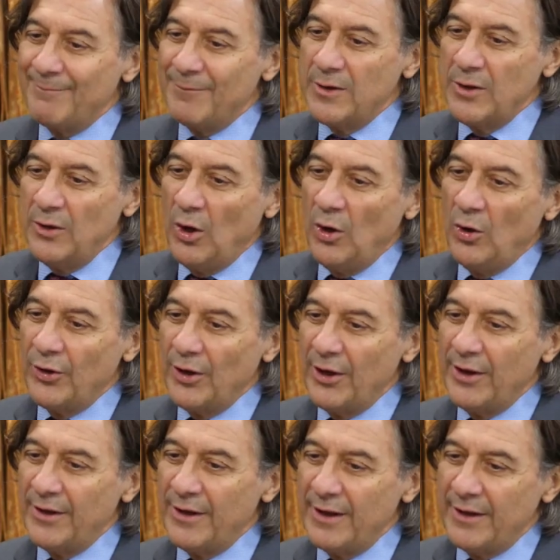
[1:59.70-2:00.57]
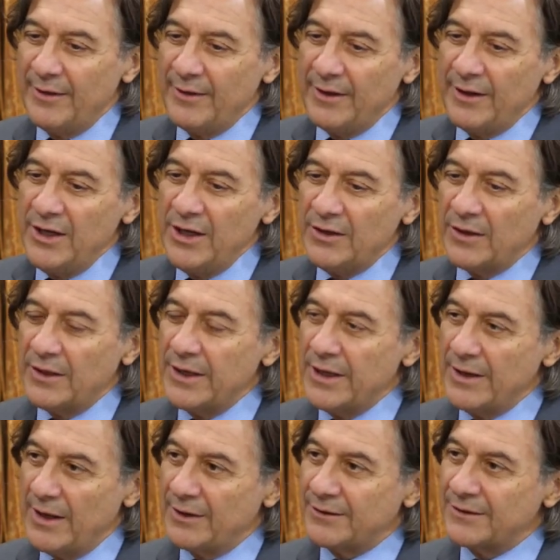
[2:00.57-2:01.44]
you know, in Italy
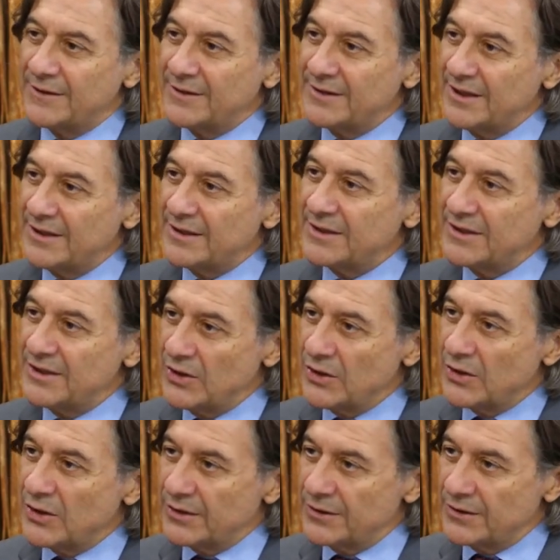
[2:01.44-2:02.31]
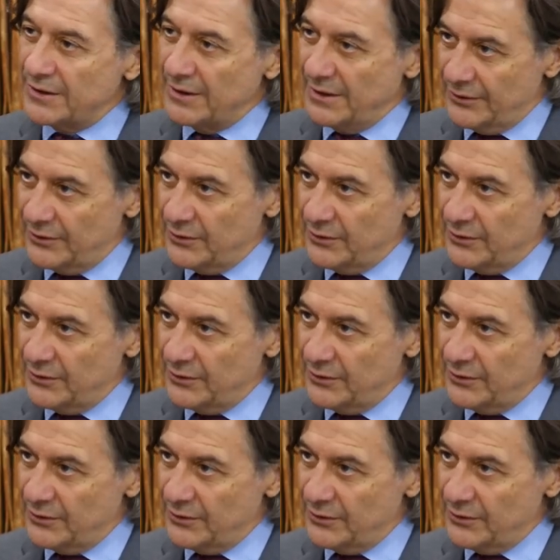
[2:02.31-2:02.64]
you had 6 years